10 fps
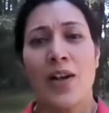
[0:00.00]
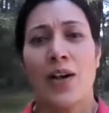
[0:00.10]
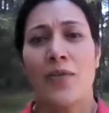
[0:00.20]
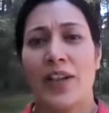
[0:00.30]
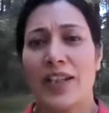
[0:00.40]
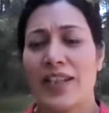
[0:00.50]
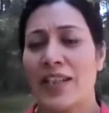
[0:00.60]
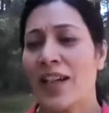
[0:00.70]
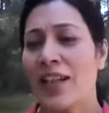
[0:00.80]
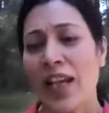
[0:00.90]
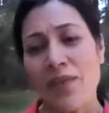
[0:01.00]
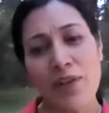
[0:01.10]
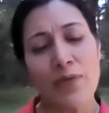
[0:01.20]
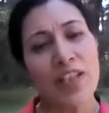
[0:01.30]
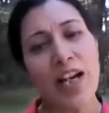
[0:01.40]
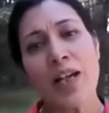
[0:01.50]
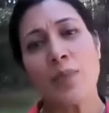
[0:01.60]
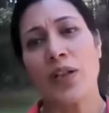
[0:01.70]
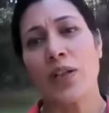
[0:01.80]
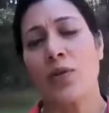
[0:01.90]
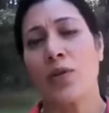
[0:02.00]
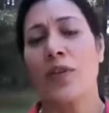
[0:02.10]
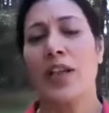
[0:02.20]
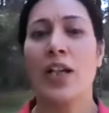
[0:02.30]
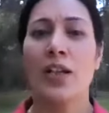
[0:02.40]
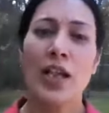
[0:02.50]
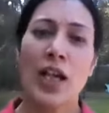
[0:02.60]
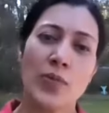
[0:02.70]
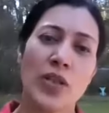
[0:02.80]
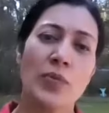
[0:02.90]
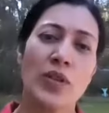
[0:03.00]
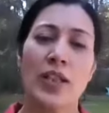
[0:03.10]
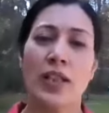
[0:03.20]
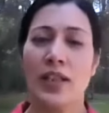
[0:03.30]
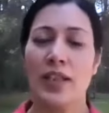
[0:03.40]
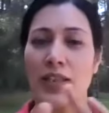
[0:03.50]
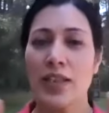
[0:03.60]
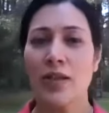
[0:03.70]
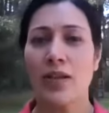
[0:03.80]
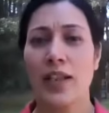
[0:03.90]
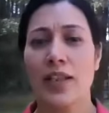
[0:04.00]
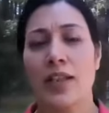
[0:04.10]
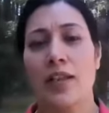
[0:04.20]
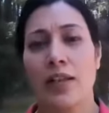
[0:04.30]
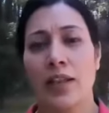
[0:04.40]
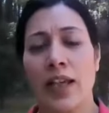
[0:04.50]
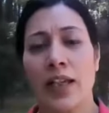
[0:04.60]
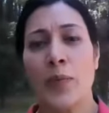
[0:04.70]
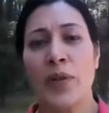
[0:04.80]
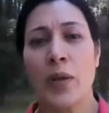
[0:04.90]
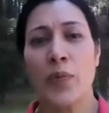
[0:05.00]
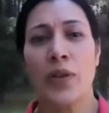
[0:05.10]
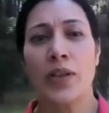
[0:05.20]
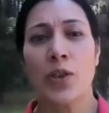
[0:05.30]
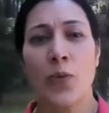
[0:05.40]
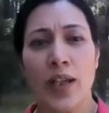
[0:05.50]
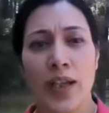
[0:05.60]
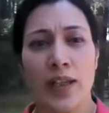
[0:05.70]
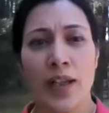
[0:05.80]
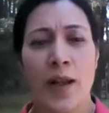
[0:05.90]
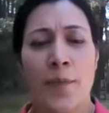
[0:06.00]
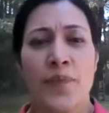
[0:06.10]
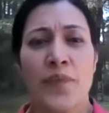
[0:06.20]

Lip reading: or we can see our name when we type it, or when I type something and I can see all that thing coming up on the screen.